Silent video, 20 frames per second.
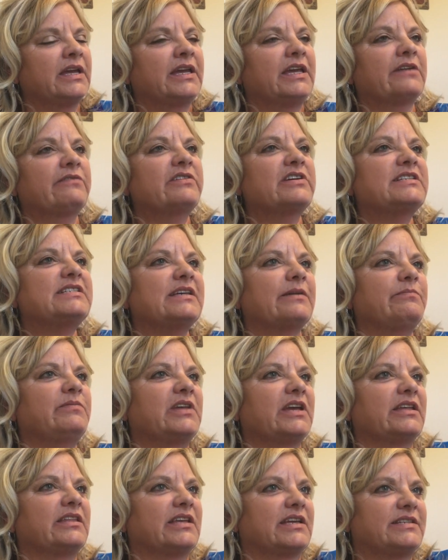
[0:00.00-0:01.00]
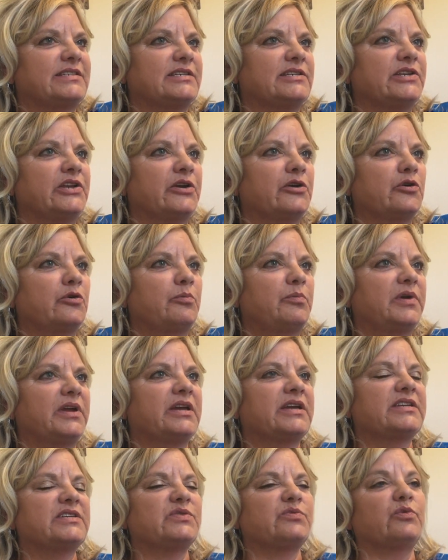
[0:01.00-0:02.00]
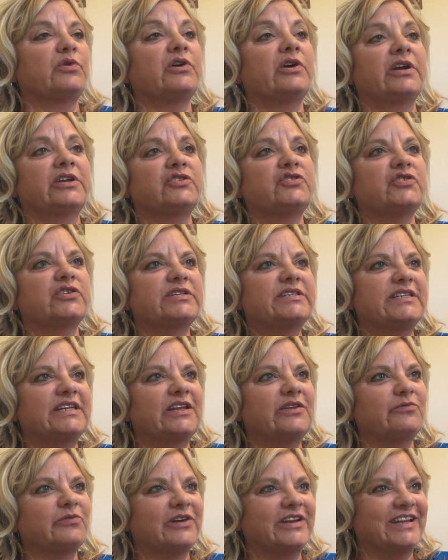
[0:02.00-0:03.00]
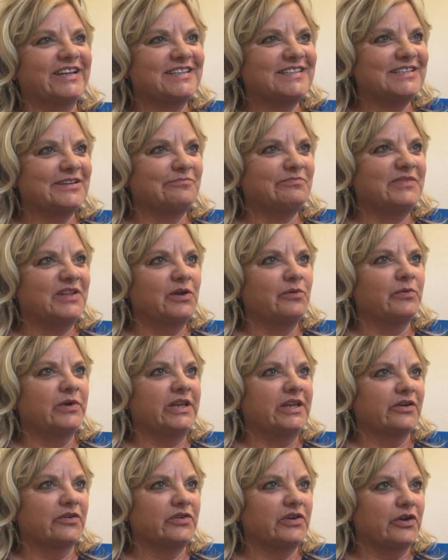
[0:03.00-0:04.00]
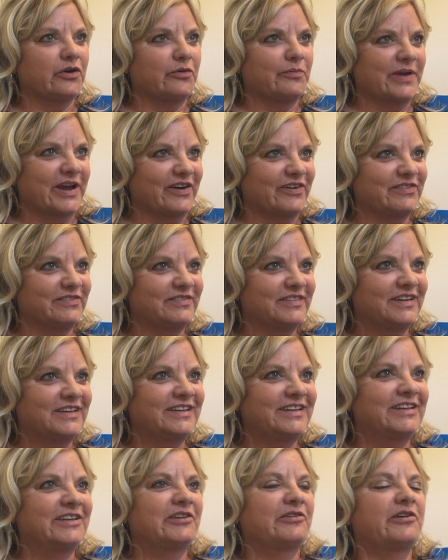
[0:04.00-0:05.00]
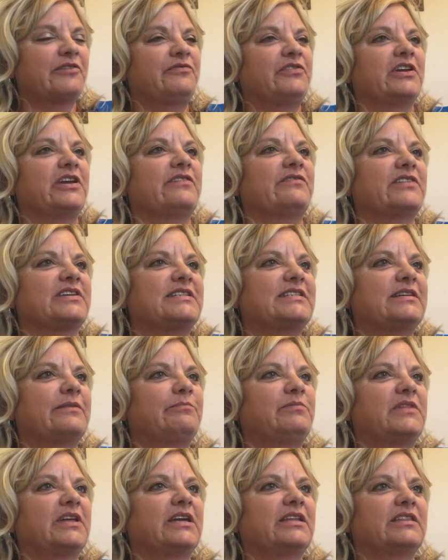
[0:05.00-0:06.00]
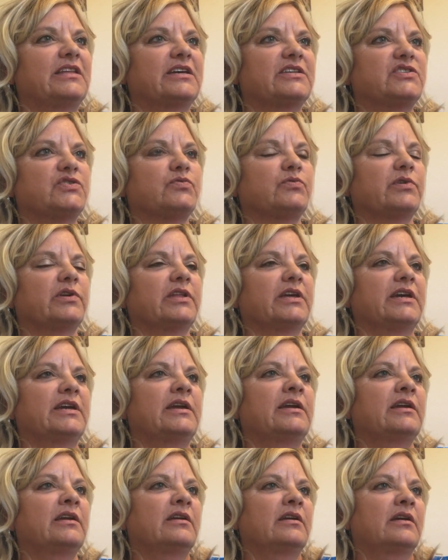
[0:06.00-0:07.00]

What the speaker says: Give us something that's new because we're interested when it's something we don't know about. If you give us something that's really